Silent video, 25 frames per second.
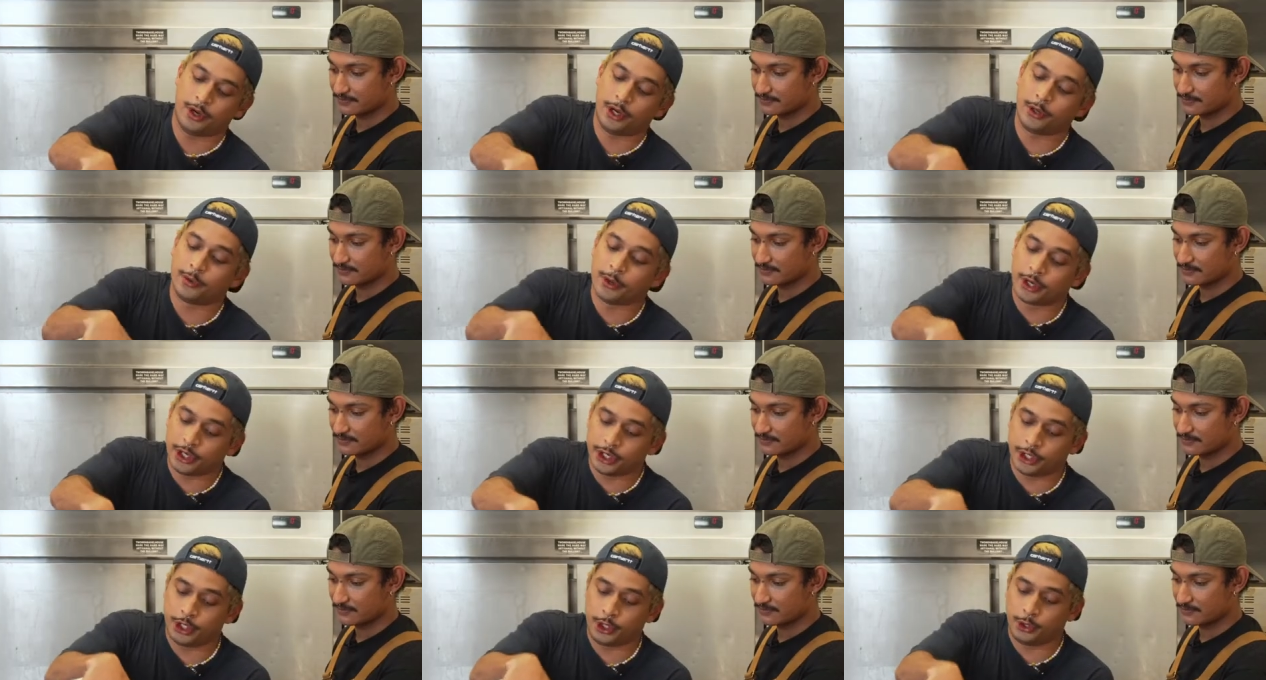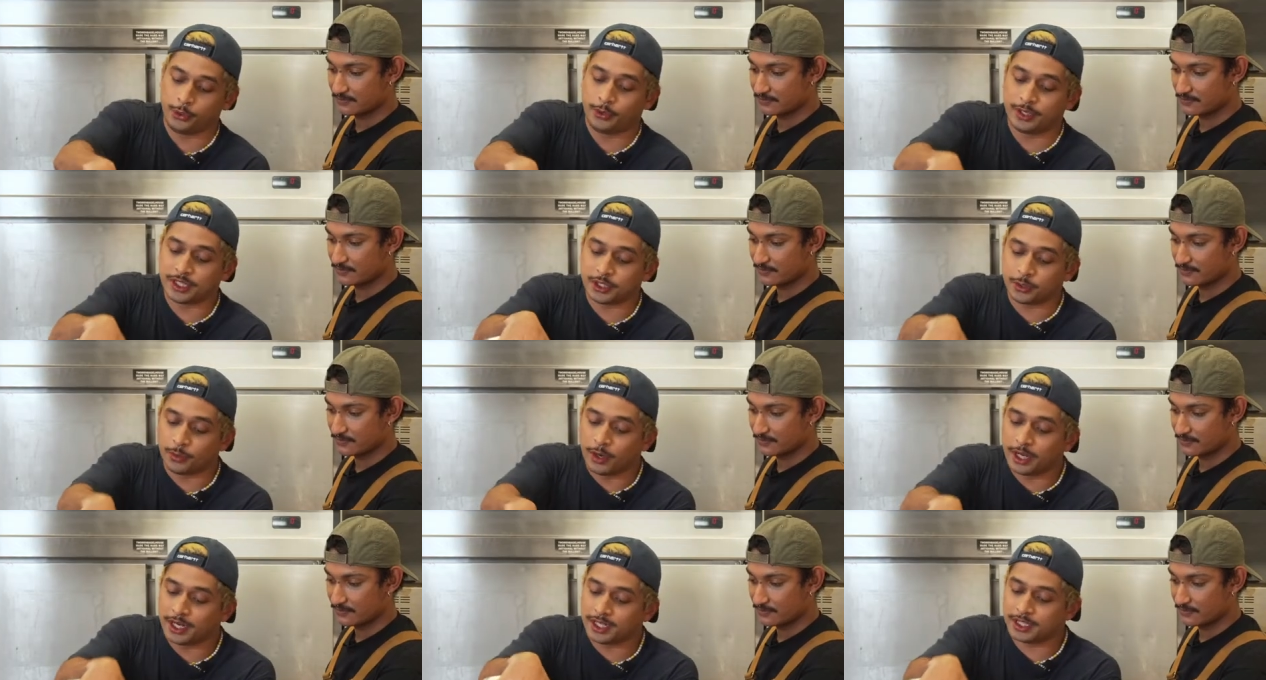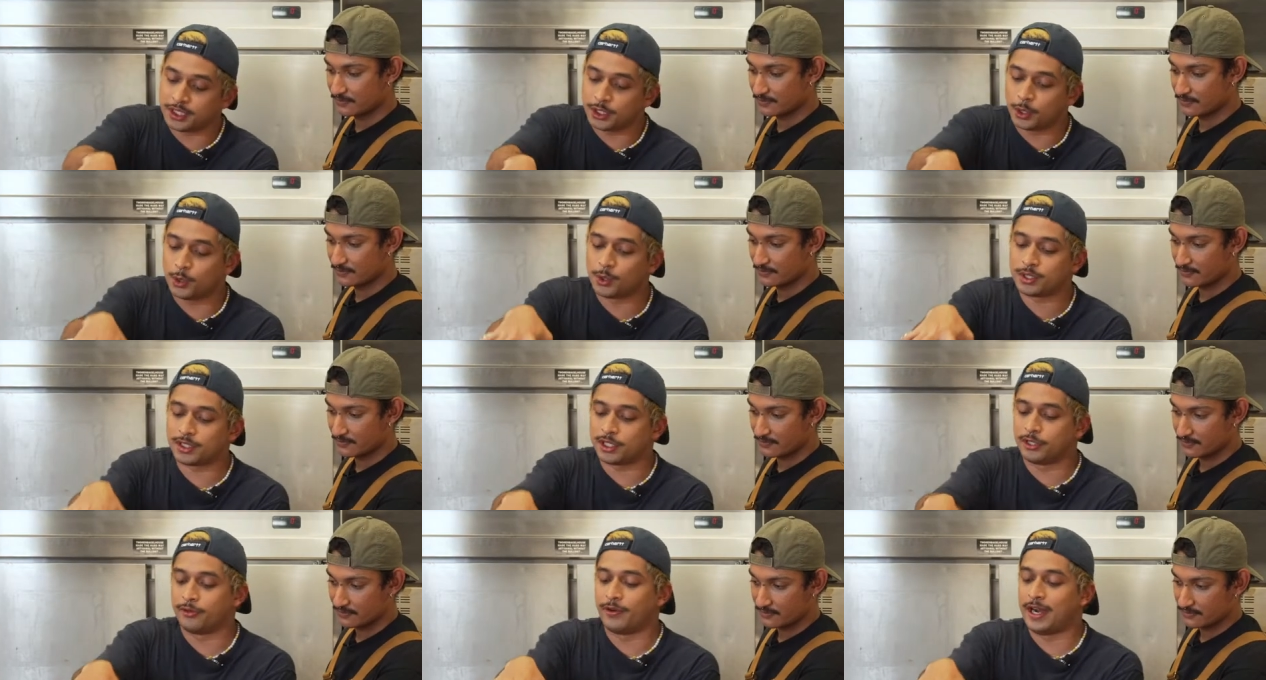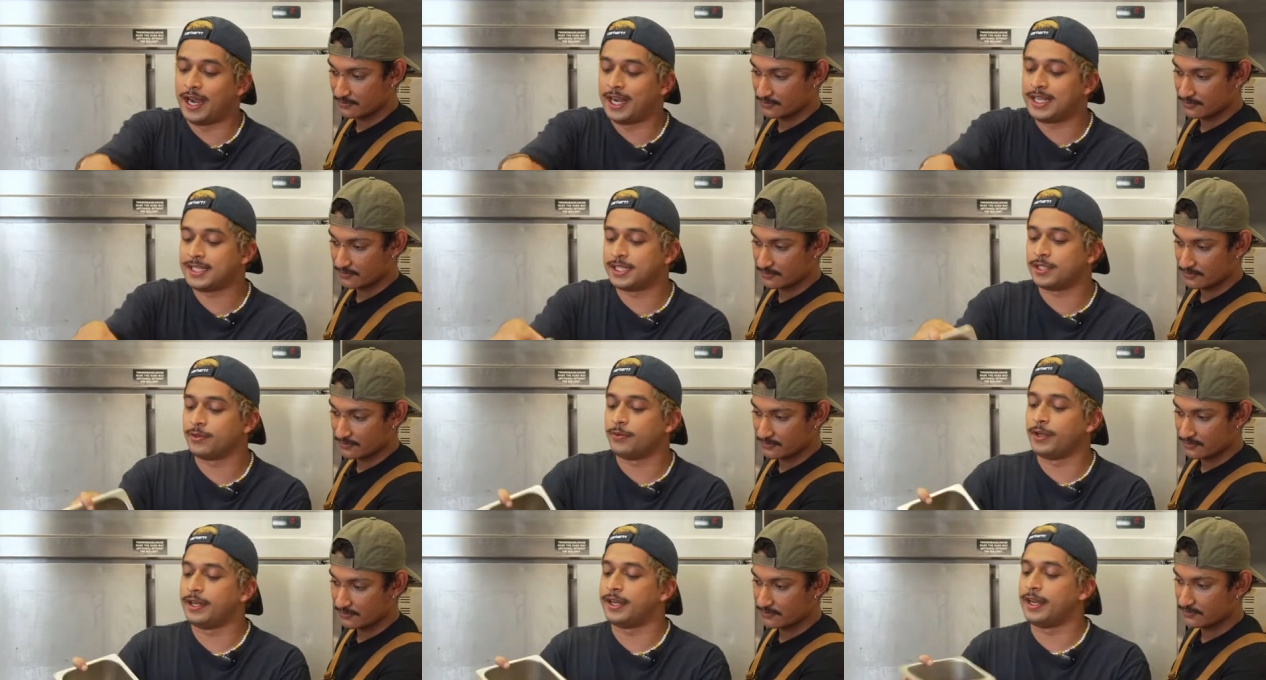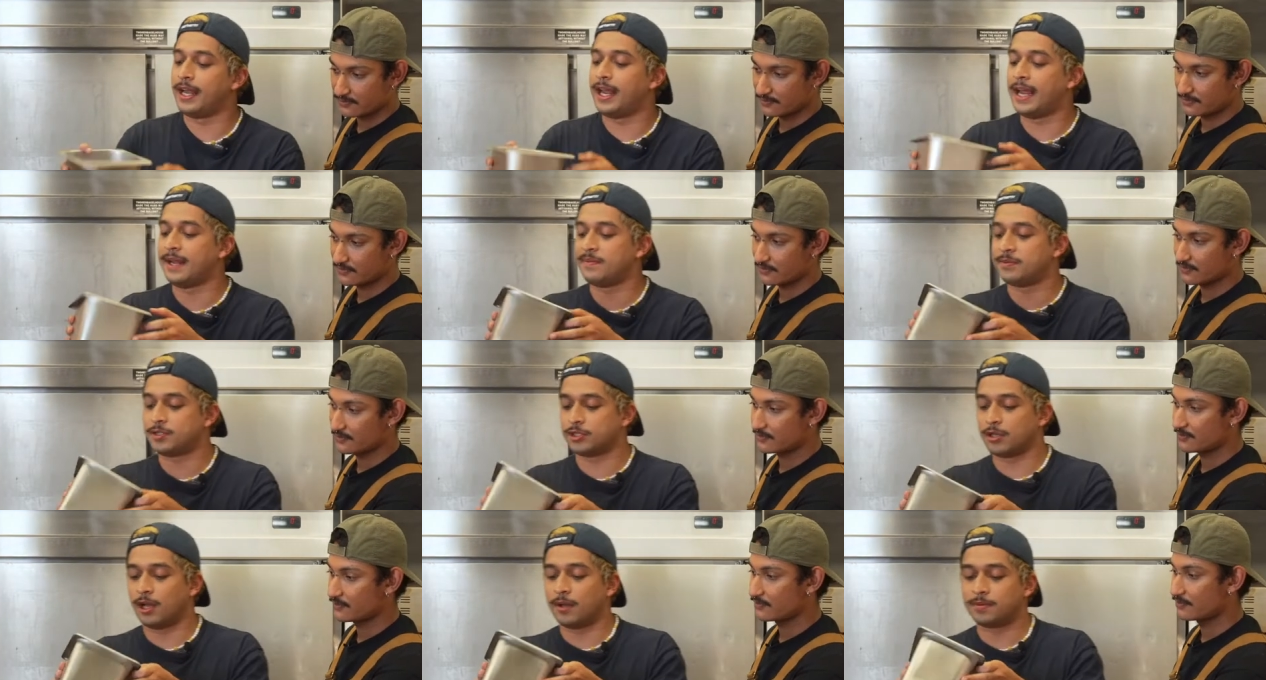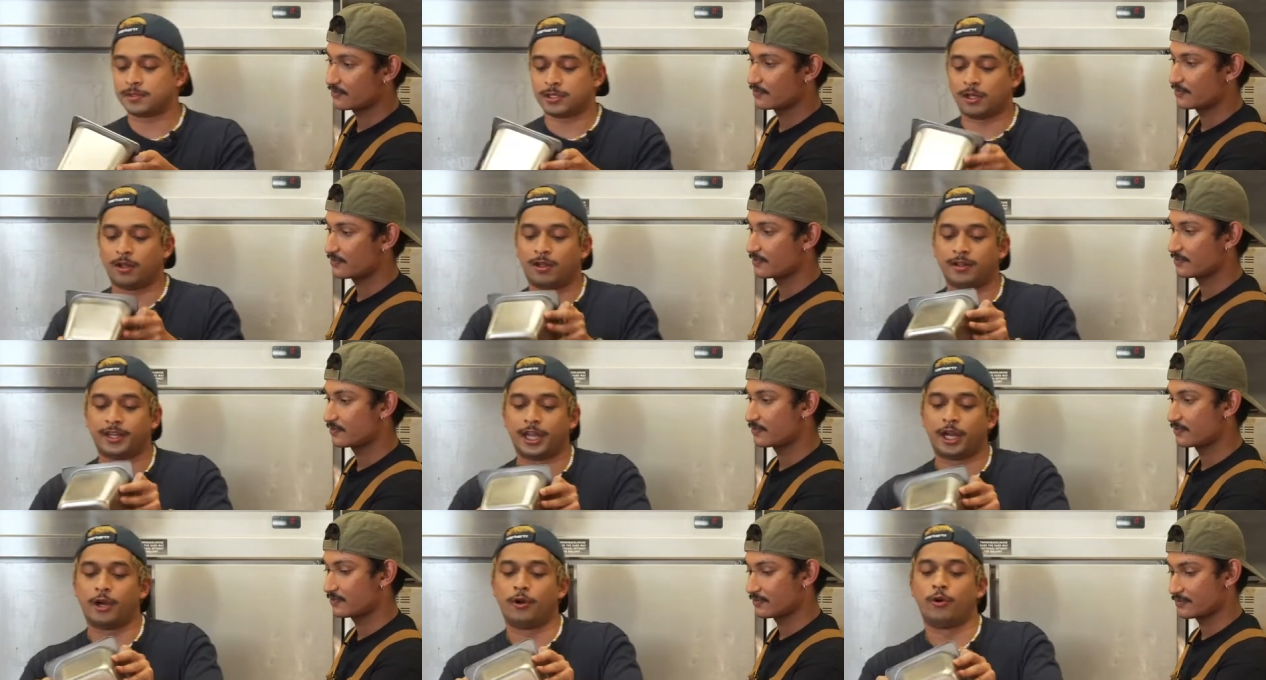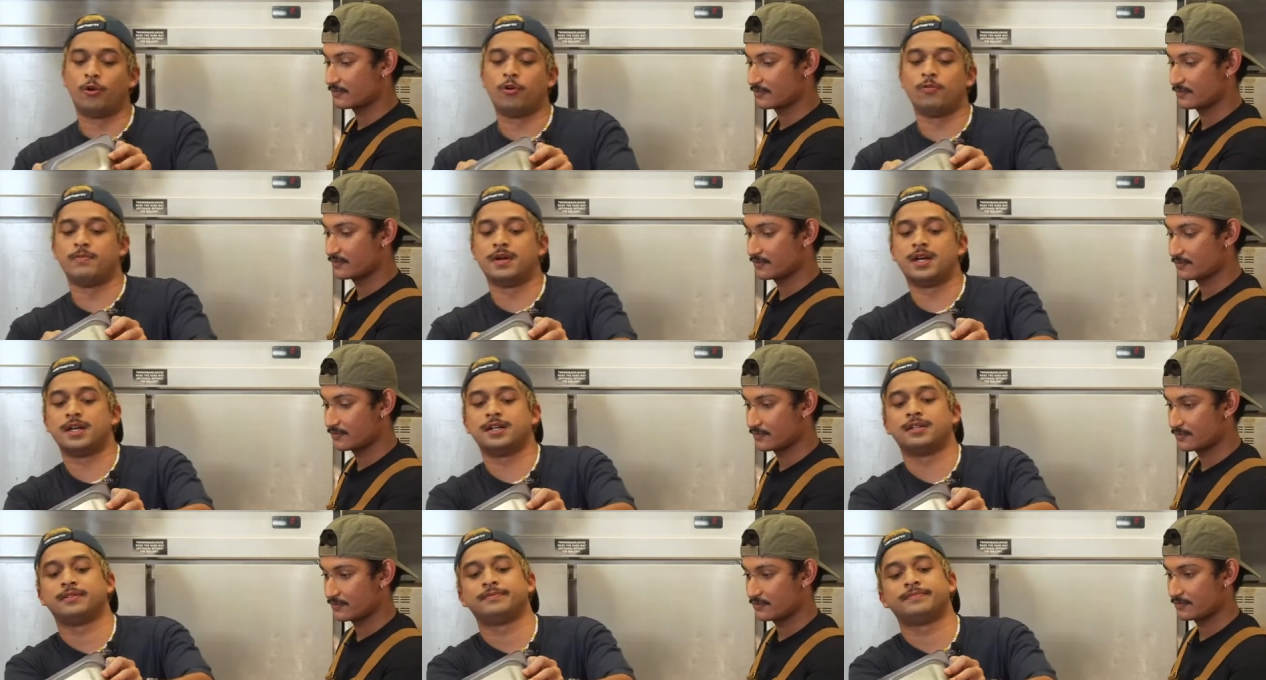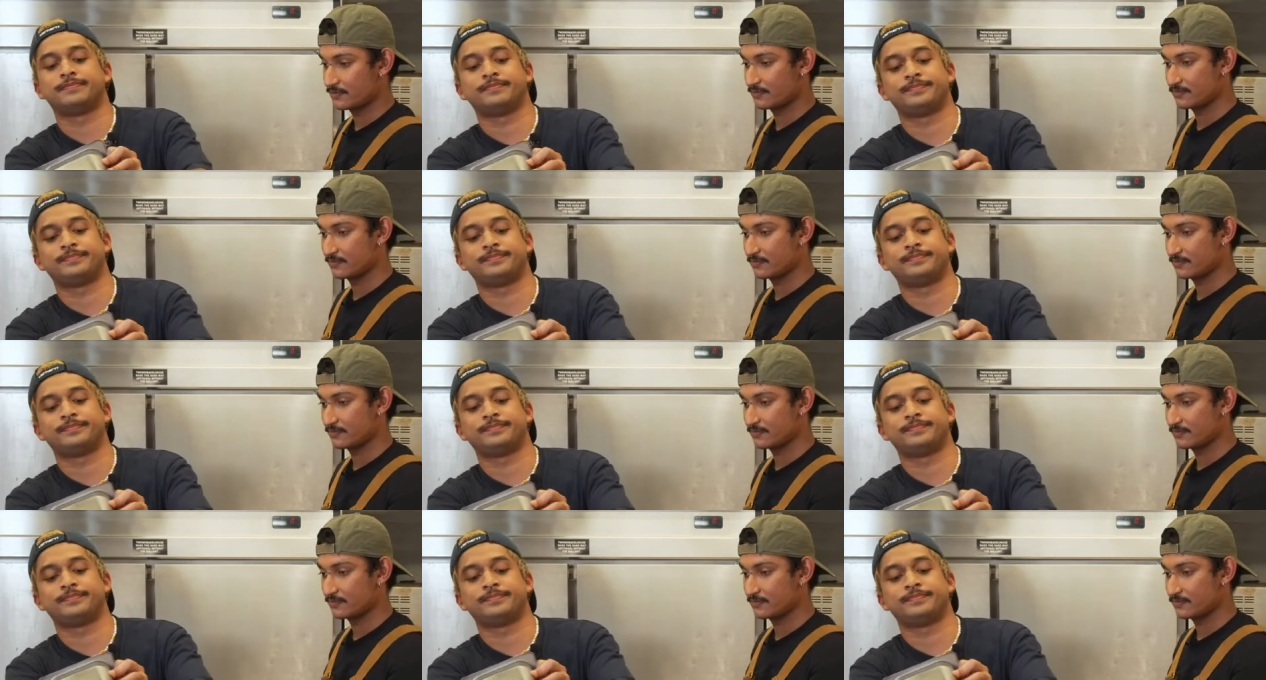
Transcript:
Speaker 1: what you want to do is you want to toast the rice so it absorbs all the aroma.